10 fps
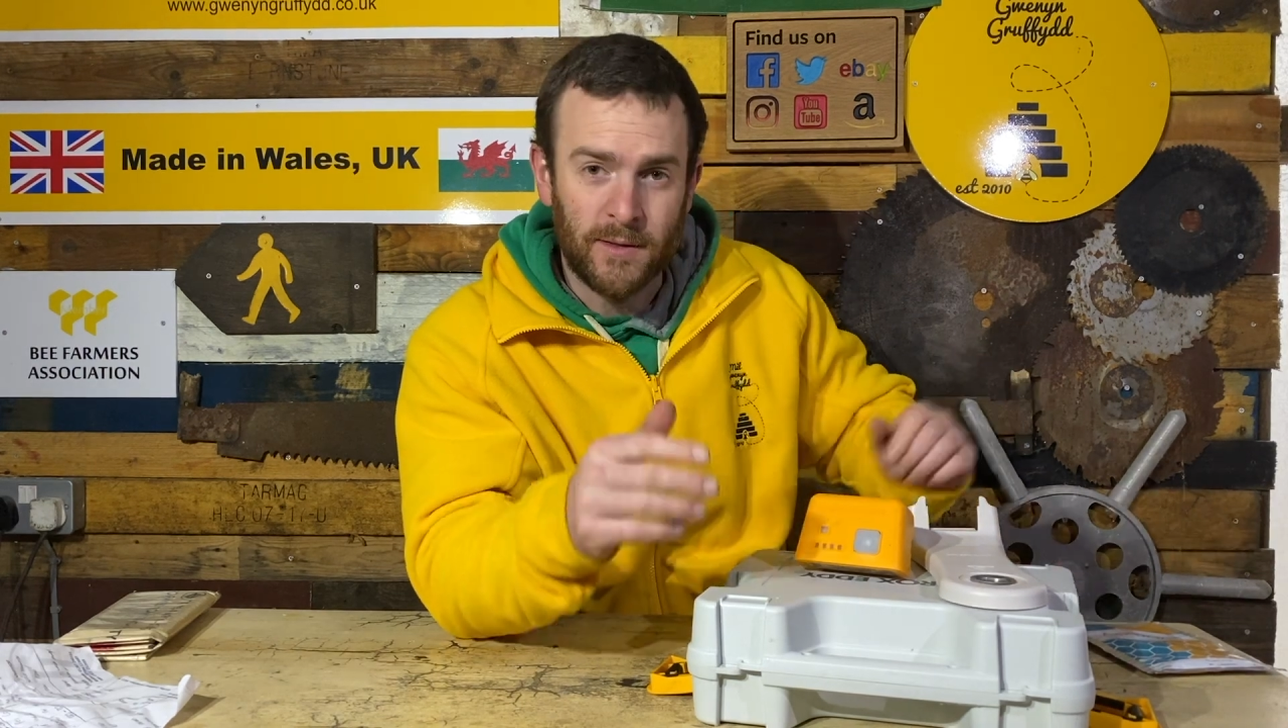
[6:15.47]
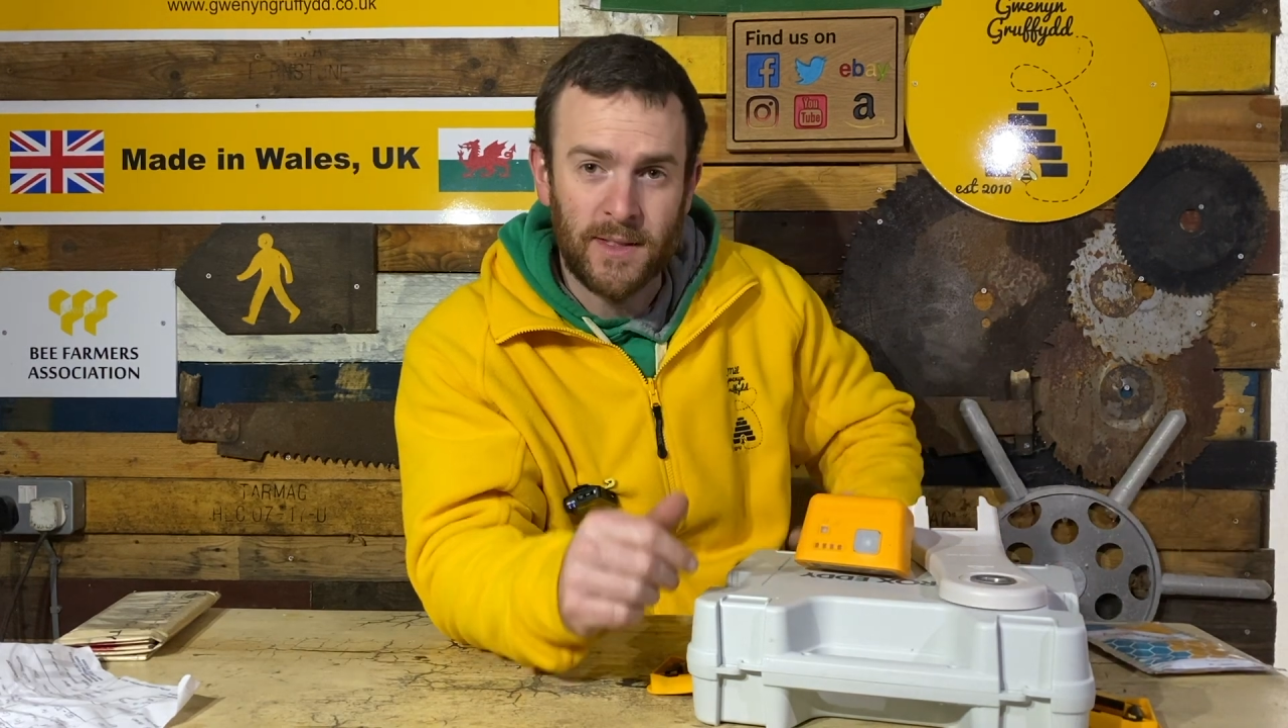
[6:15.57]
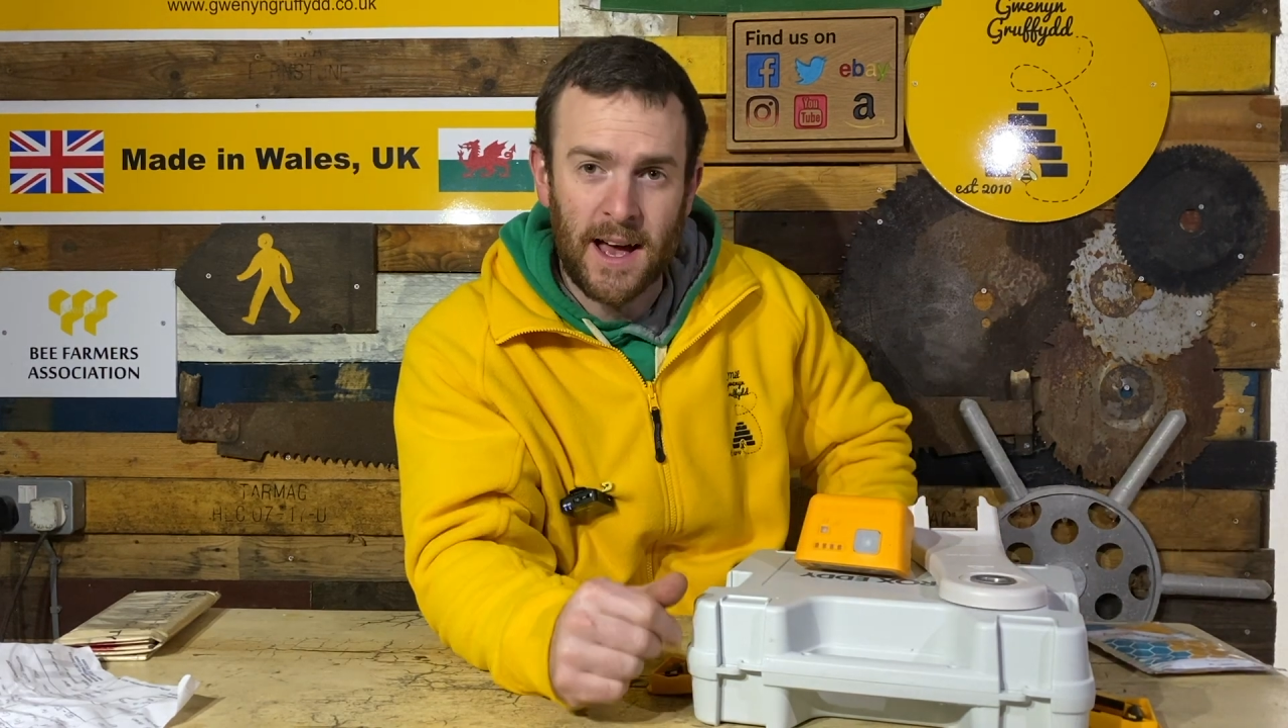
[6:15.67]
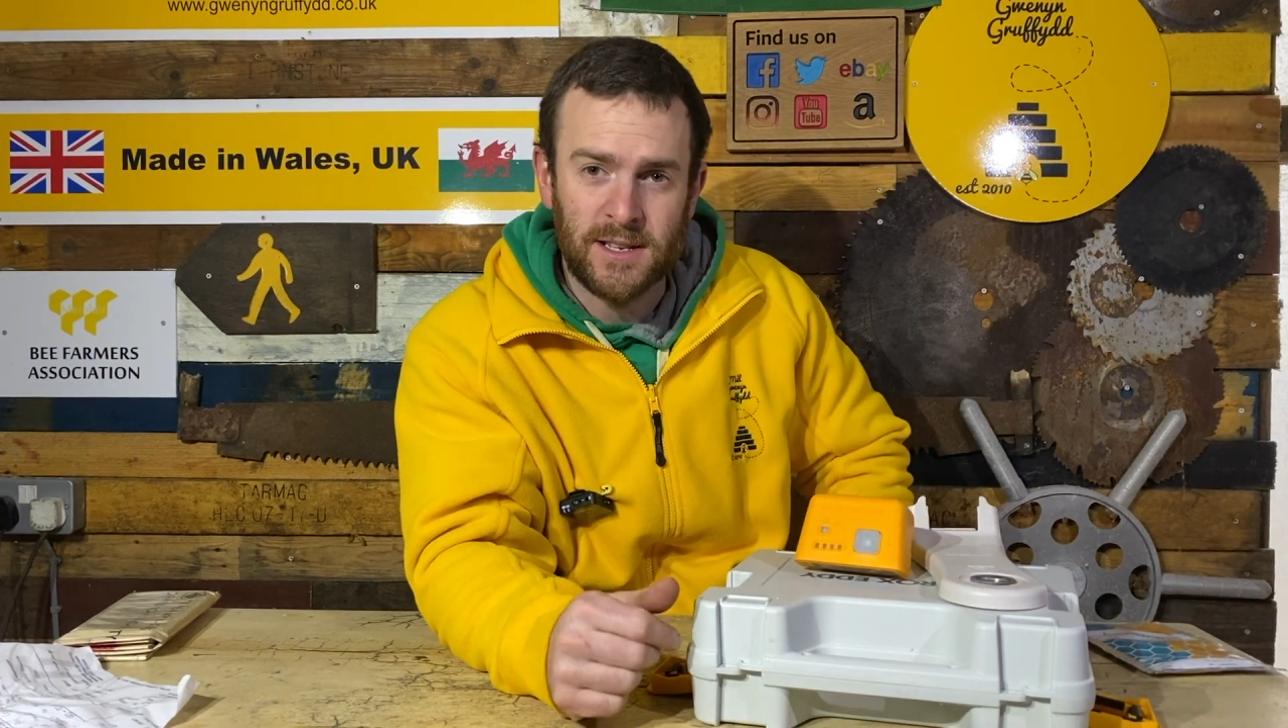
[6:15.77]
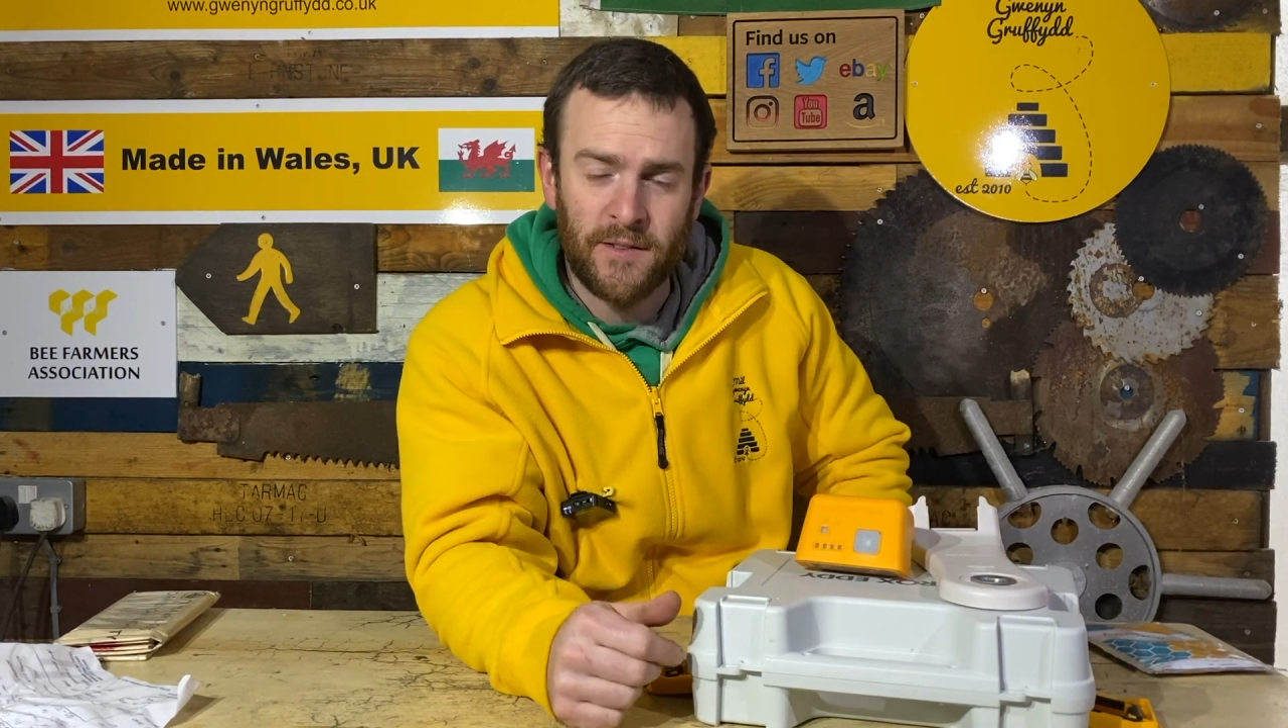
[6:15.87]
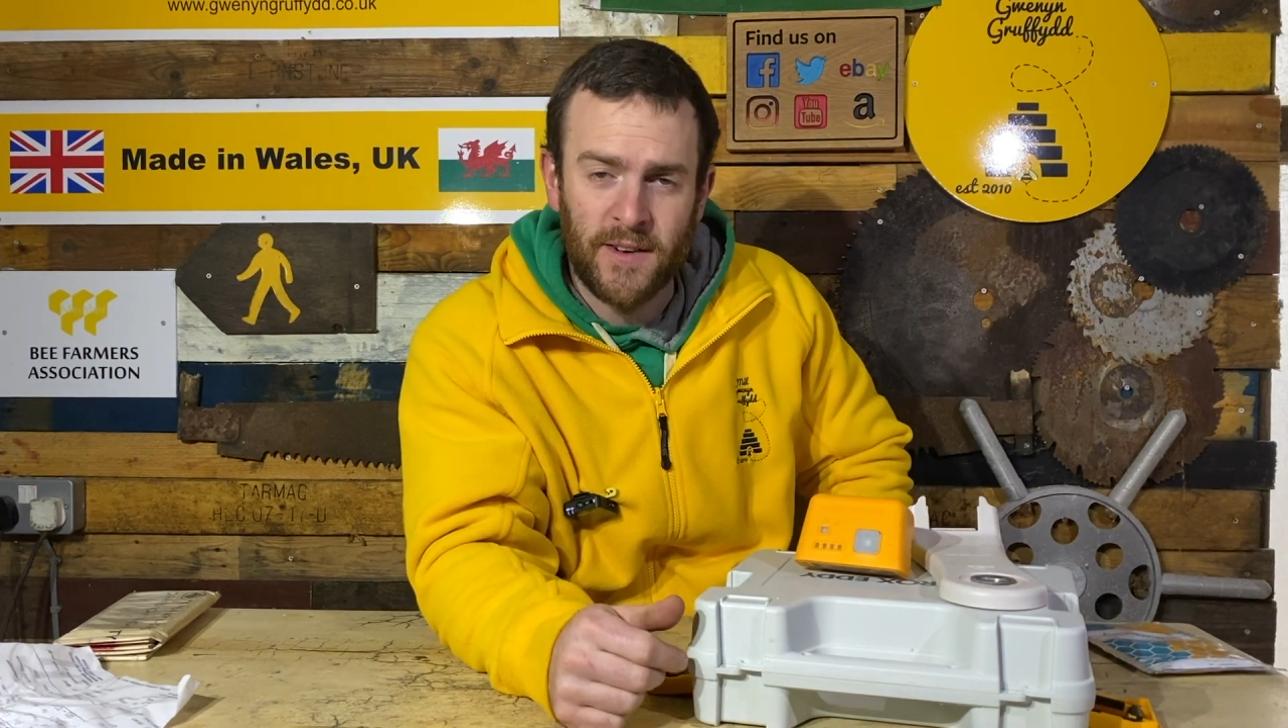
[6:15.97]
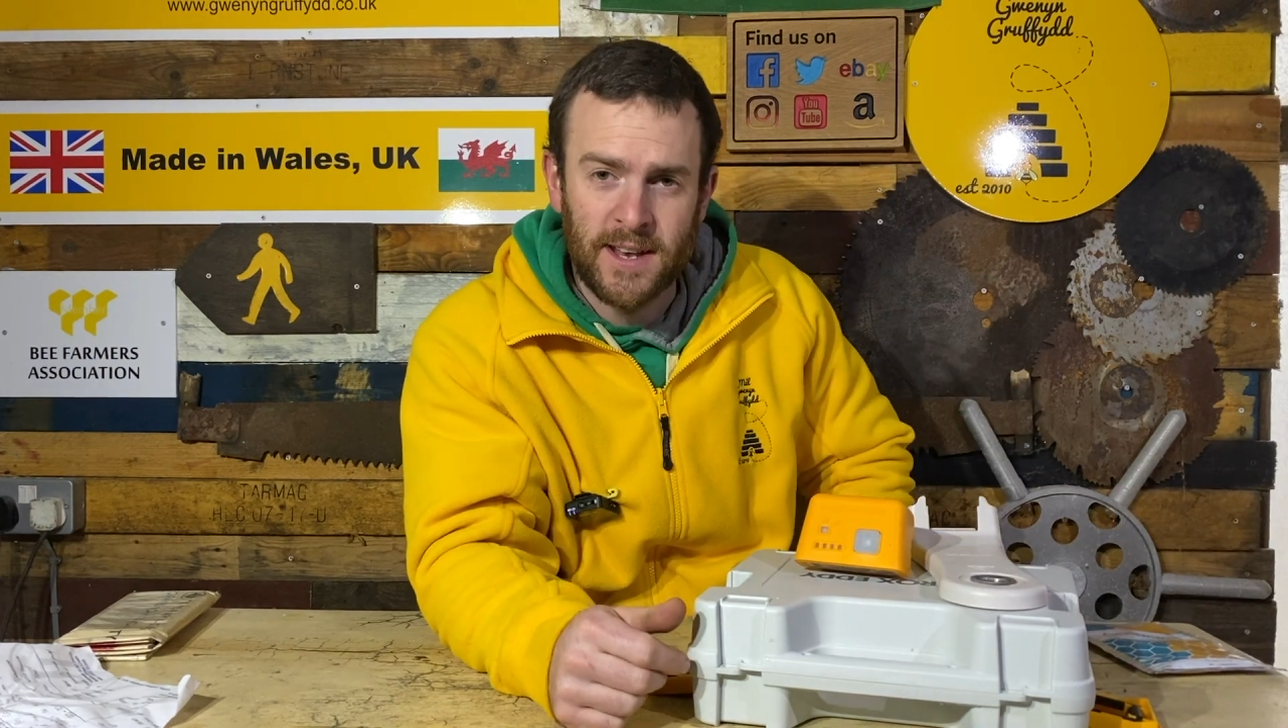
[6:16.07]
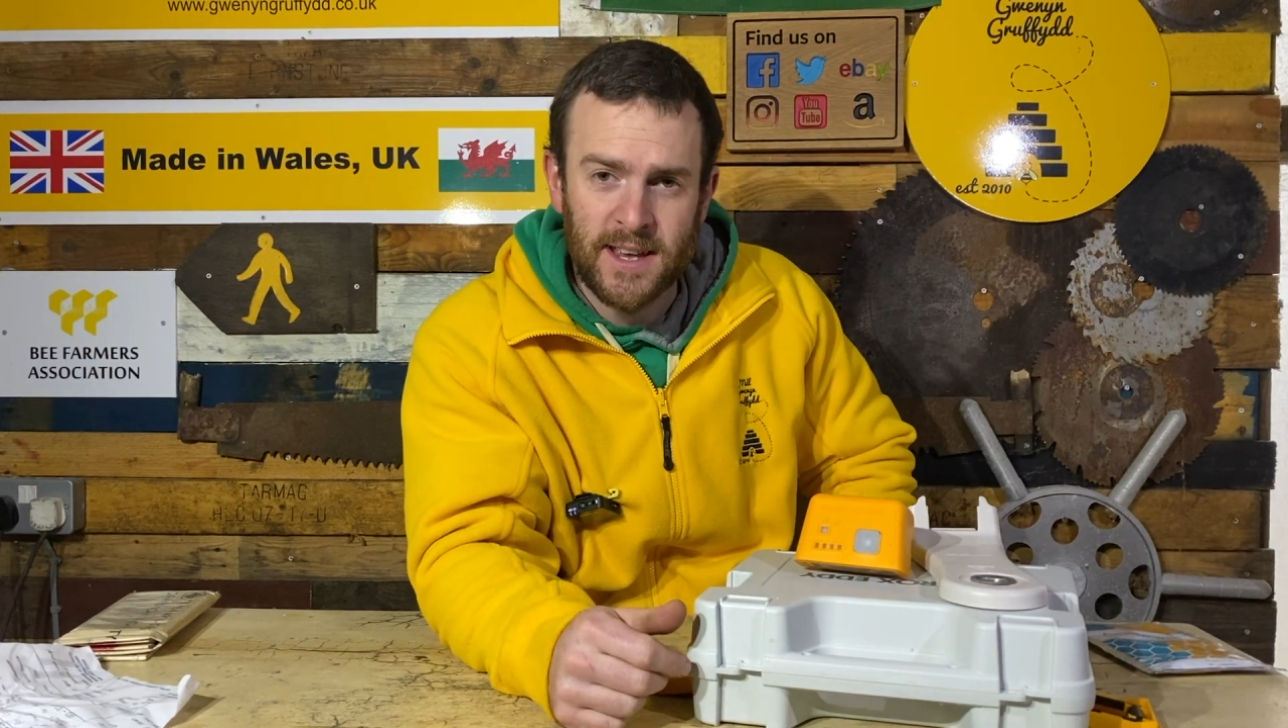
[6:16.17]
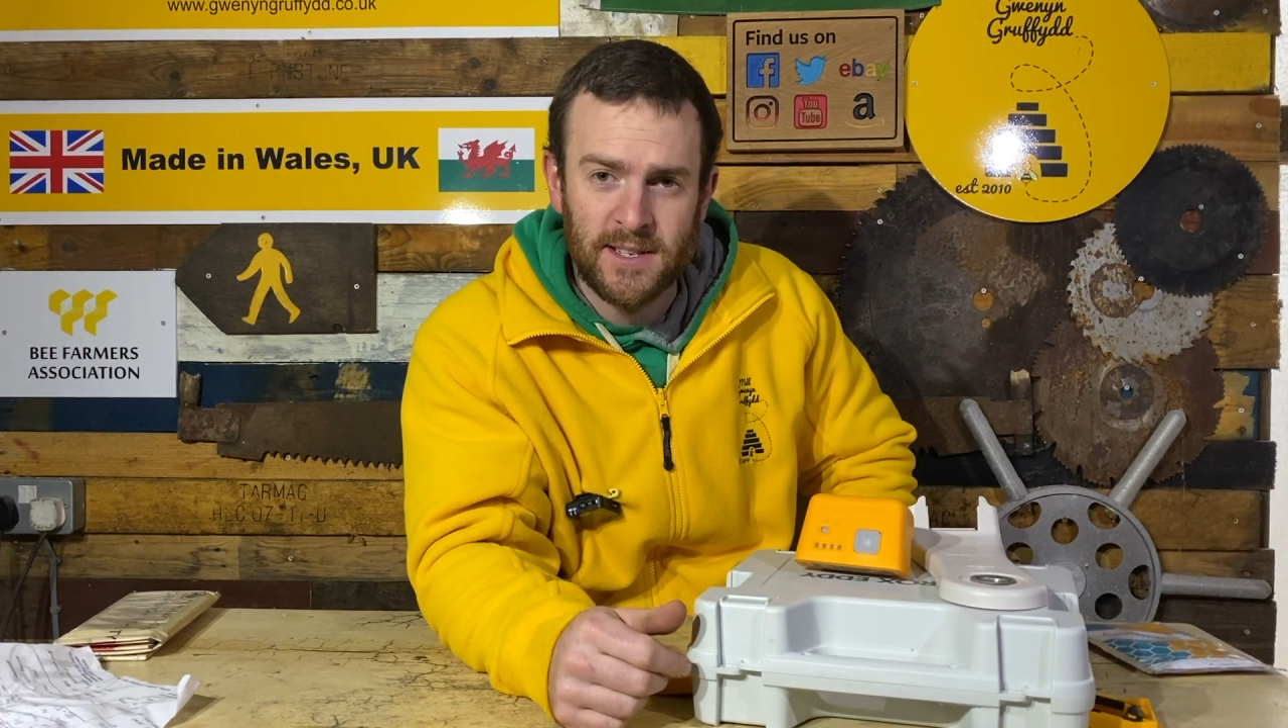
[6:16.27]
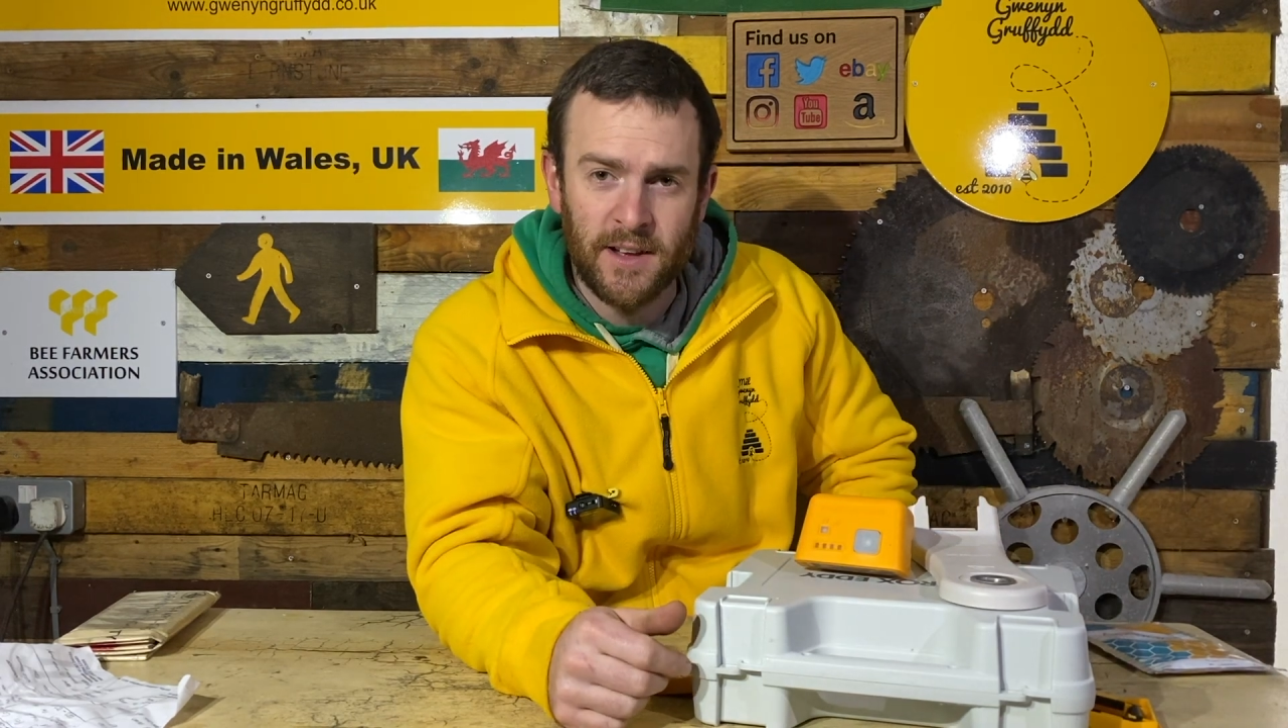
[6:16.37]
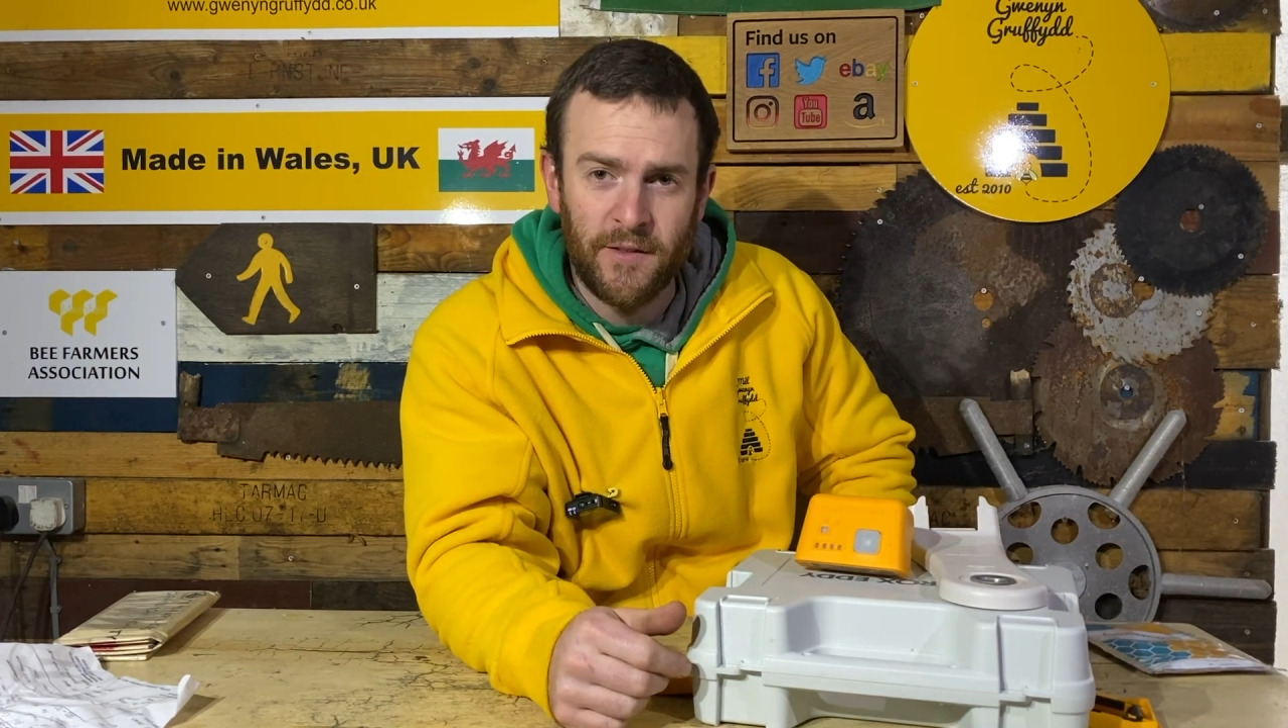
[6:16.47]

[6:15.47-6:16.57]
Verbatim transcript: That's a fantastic